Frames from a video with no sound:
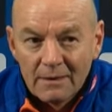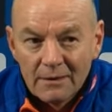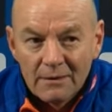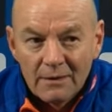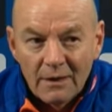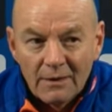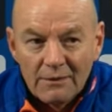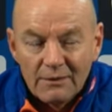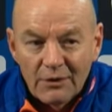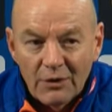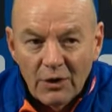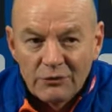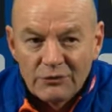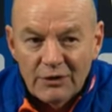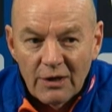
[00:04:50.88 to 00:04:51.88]
You know, your
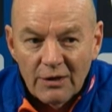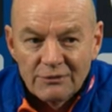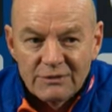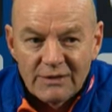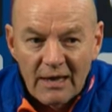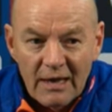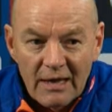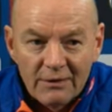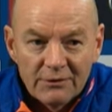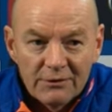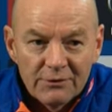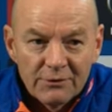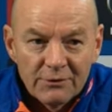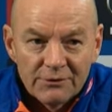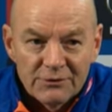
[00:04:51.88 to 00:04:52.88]
coach goes down,
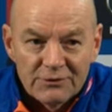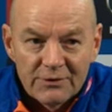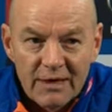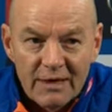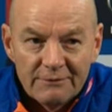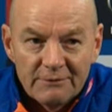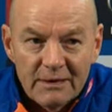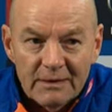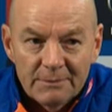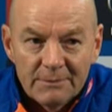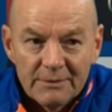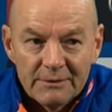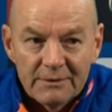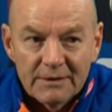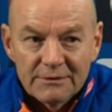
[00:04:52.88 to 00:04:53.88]
your All-Australian
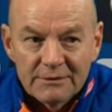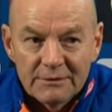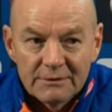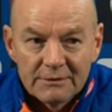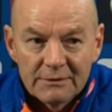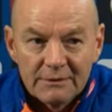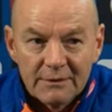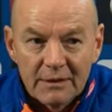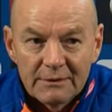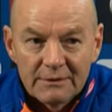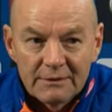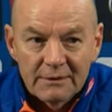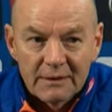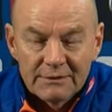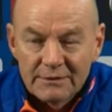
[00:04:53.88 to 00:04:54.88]
ruckman
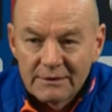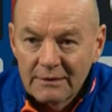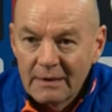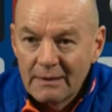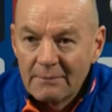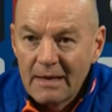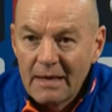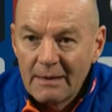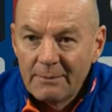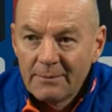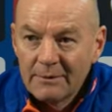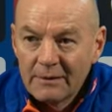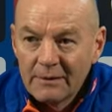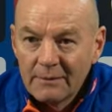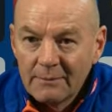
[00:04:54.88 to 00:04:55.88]
doesn't come up,
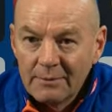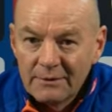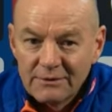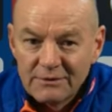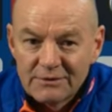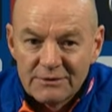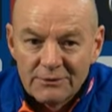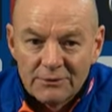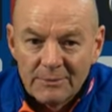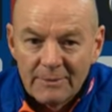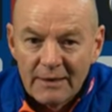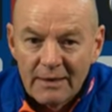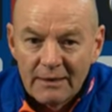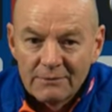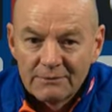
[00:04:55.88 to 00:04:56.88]
but to still to
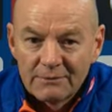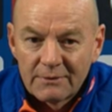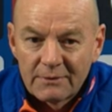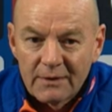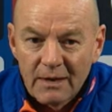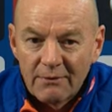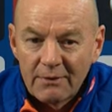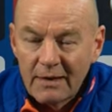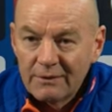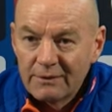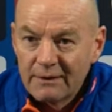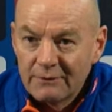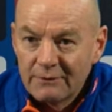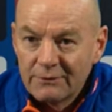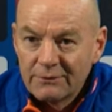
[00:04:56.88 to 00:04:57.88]
be able to go out
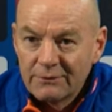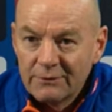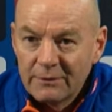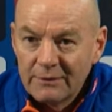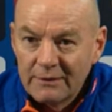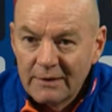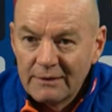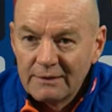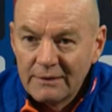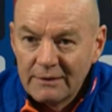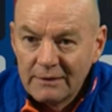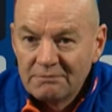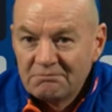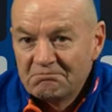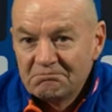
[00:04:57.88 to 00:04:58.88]
there and do what they
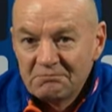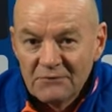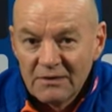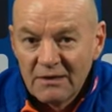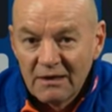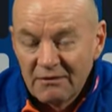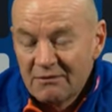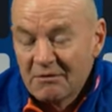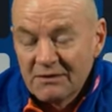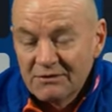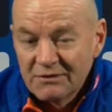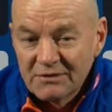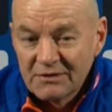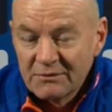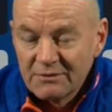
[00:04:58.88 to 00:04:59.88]
did, you know,
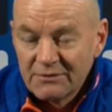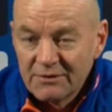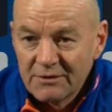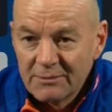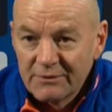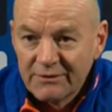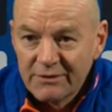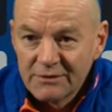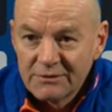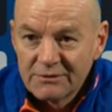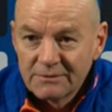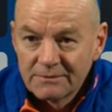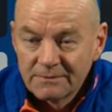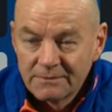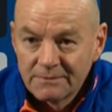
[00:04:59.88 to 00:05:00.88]
as I said, was very
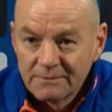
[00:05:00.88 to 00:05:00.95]
professional.